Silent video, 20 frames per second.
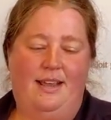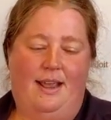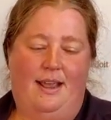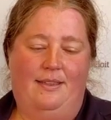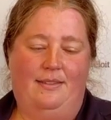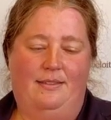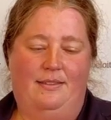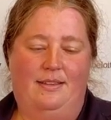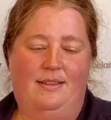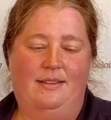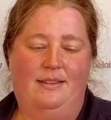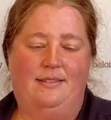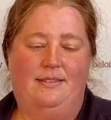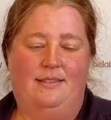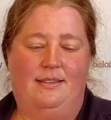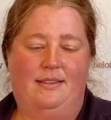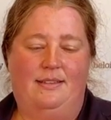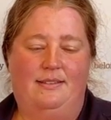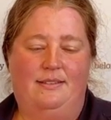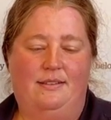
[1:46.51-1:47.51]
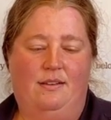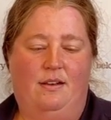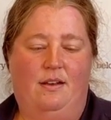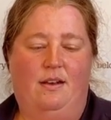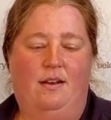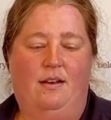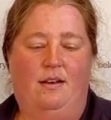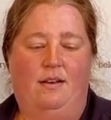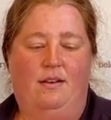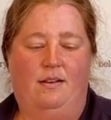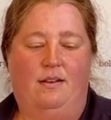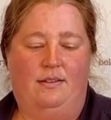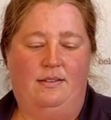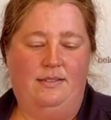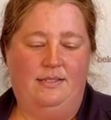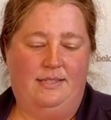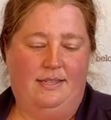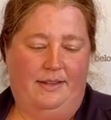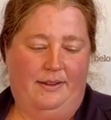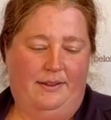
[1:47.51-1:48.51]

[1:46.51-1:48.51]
and this is called